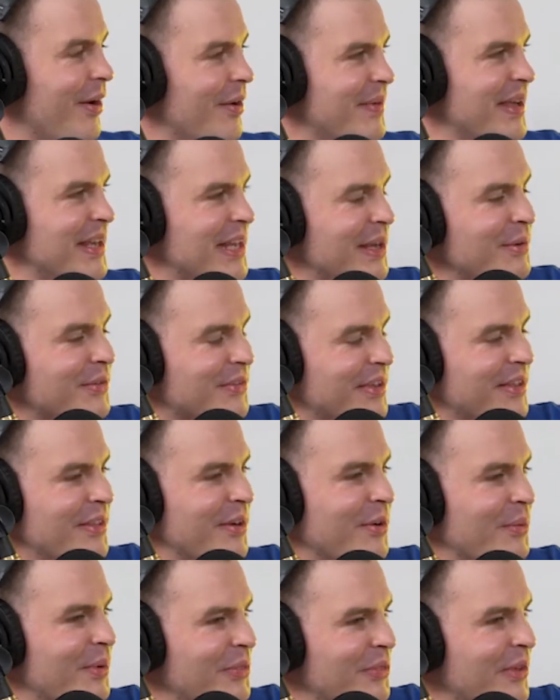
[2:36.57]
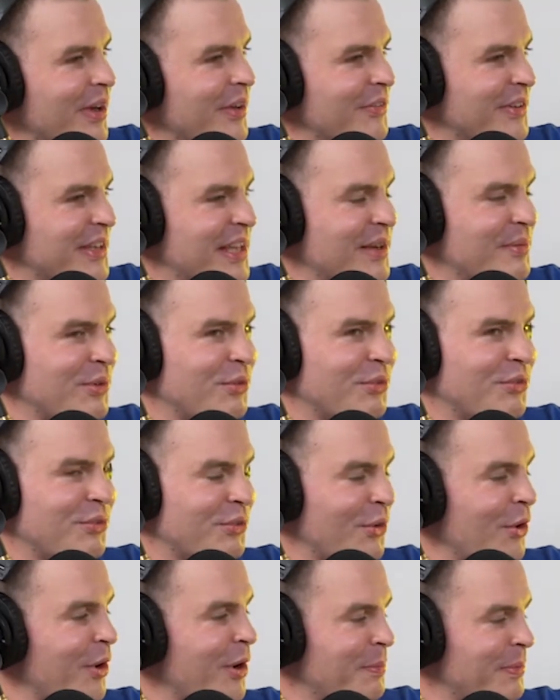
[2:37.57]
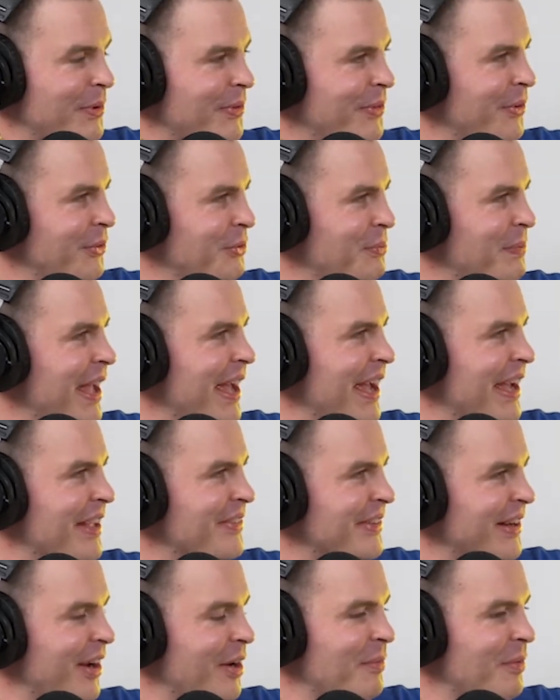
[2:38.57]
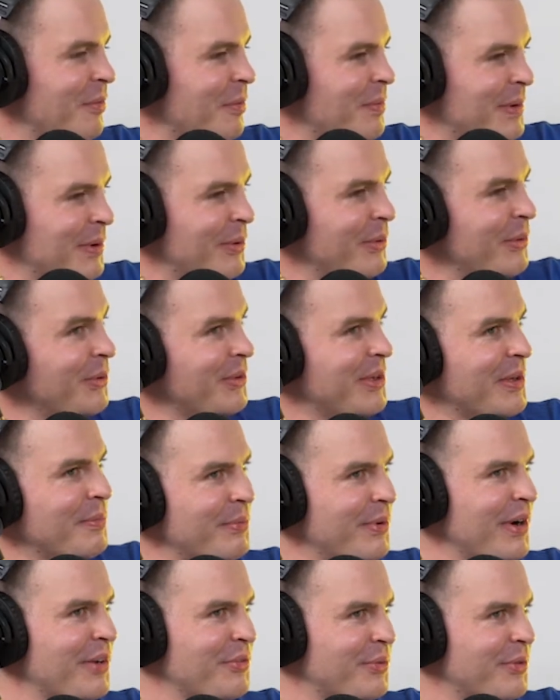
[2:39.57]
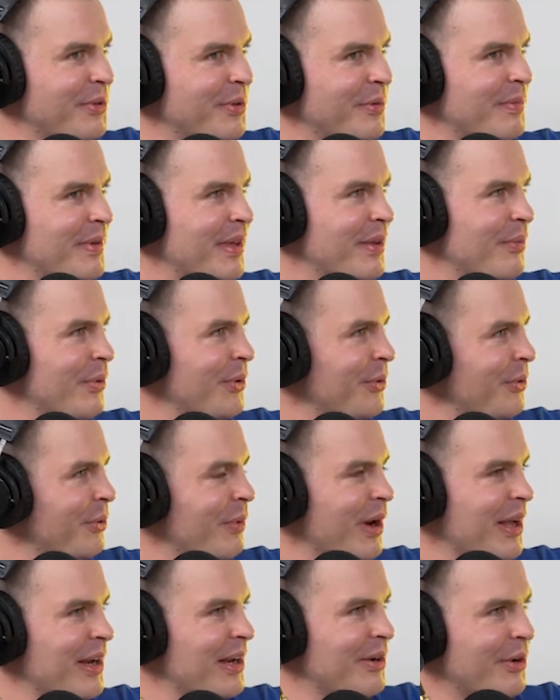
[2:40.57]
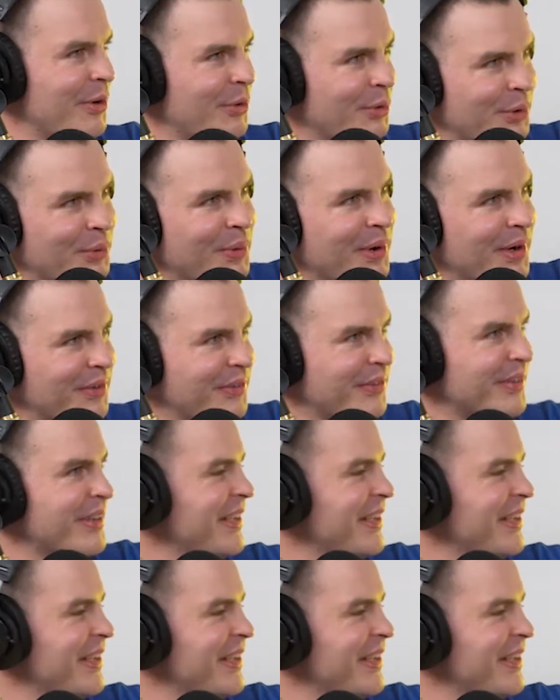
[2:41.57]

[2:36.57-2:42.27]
man, he was in there with us, and he was sharp on those pads. And I remember being really impressed with him and wondering why I didn't know who he was.